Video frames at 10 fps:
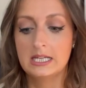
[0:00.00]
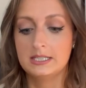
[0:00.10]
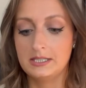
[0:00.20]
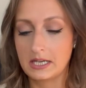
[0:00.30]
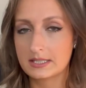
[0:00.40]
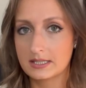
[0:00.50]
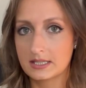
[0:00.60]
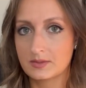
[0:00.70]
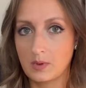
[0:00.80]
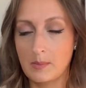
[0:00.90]
Does
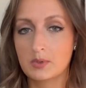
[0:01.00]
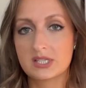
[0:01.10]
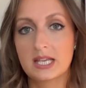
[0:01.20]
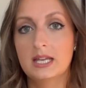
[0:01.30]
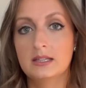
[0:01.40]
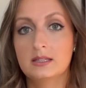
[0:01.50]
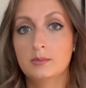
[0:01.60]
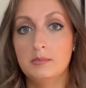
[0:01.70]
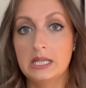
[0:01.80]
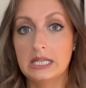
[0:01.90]
this represent the
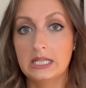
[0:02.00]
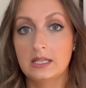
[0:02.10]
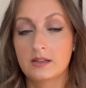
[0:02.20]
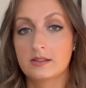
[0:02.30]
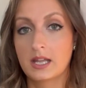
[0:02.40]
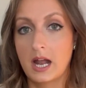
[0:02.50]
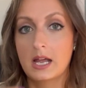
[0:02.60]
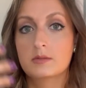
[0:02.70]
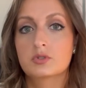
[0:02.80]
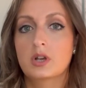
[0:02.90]
me that
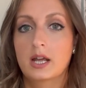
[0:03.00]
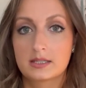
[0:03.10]
I am trying